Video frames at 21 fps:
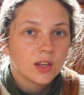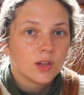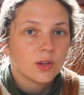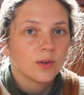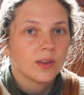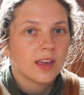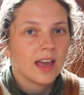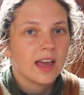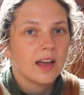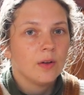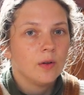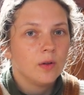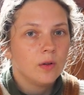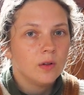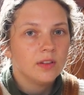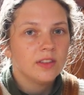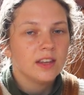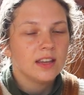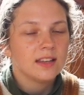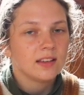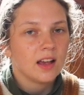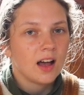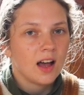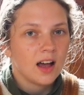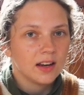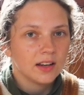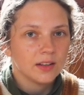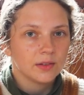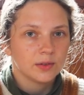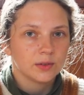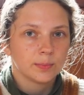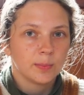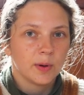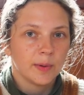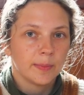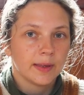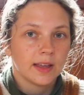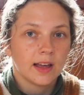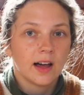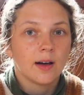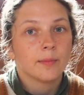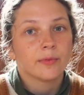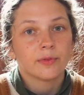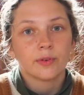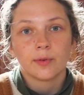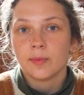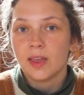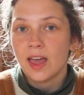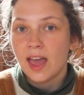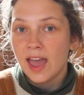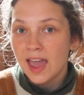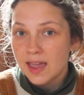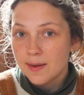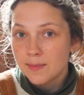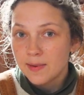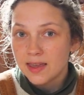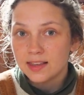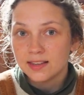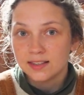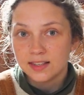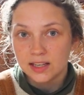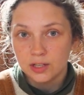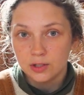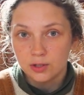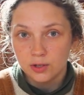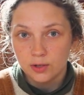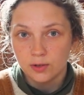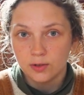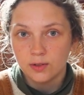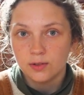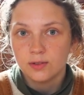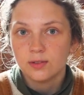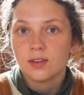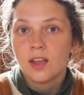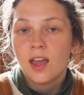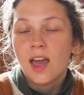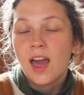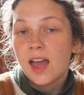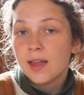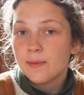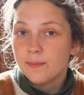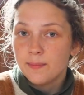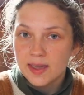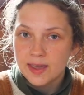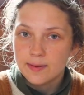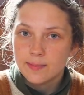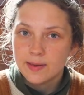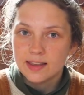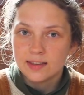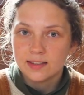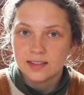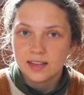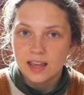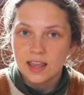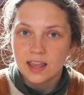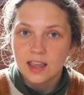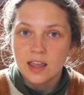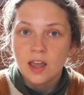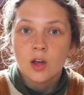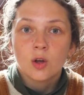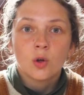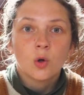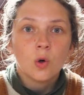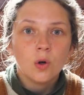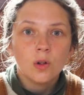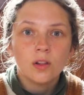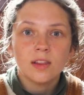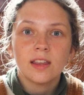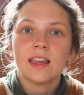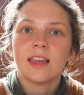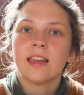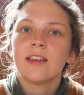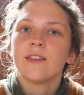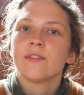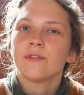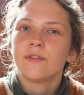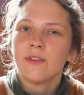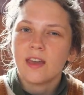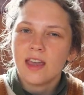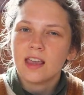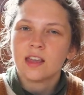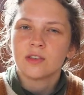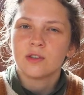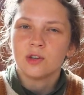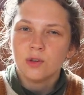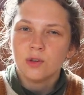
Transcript: you get all these articles popping up from the ABC News and BBC calling it fake